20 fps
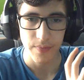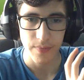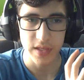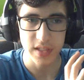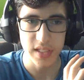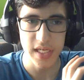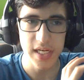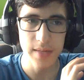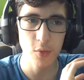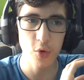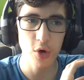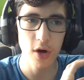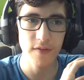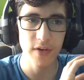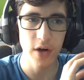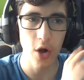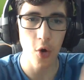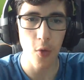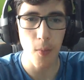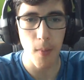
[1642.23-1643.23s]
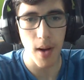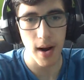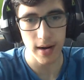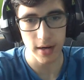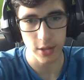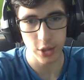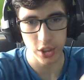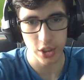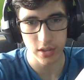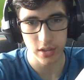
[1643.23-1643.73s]
It's like more of an
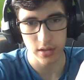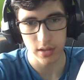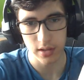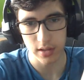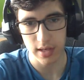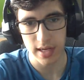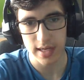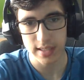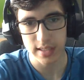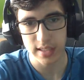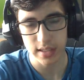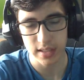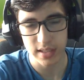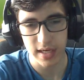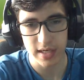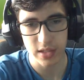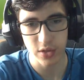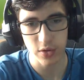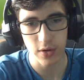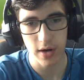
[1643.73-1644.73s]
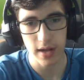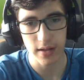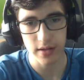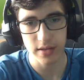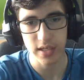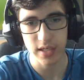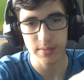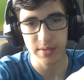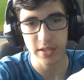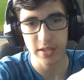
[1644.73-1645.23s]
homage to the classic Dinosaur
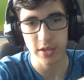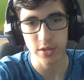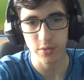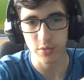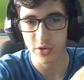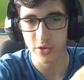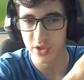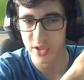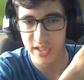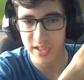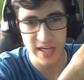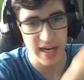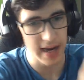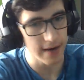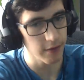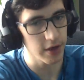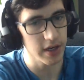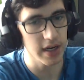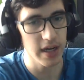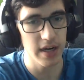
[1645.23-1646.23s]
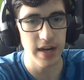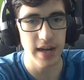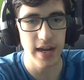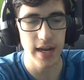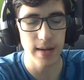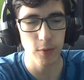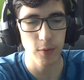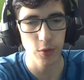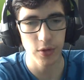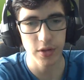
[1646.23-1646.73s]
Island type series where you just see every kind of
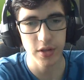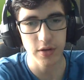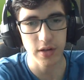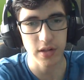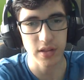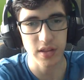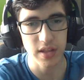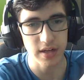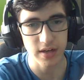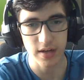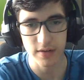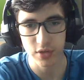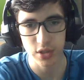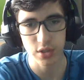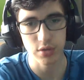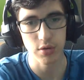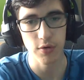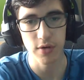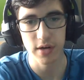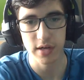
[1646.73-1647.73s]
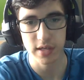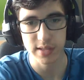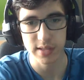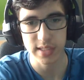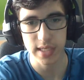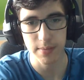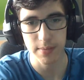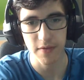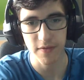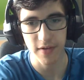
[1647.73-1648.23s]
animal that you can think of just thrown into the
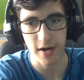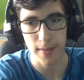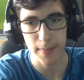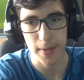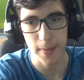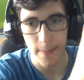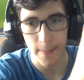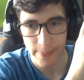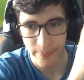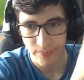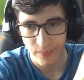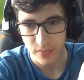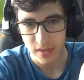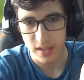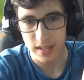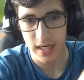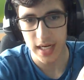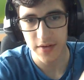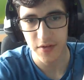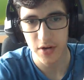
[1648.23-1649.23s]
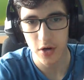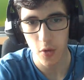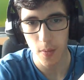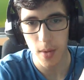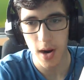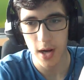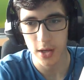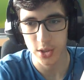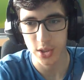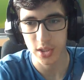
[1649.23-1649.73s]
same environment. Kind of an
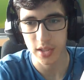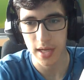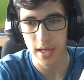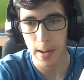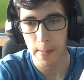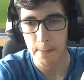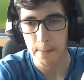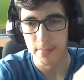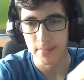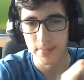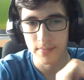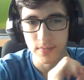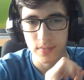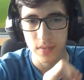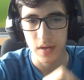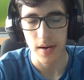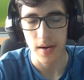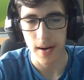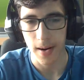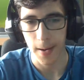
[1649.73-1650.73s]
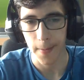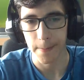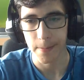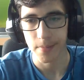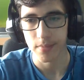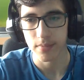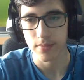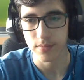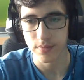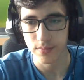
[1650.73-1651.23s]
homage to that.
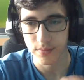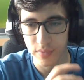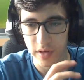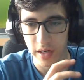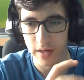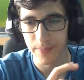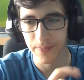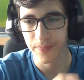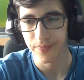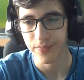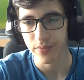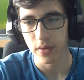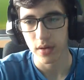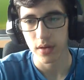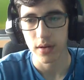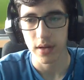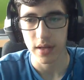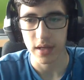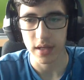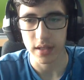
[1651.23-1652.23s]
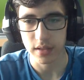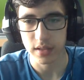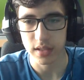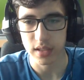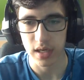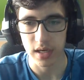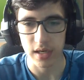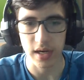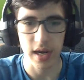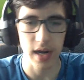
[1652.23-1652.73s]
But it's
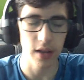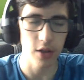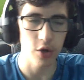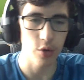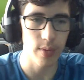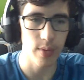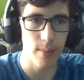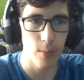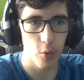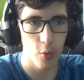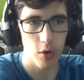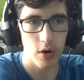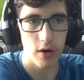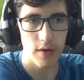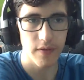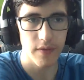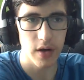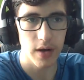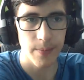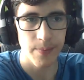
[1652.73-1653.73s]
got a little bit more of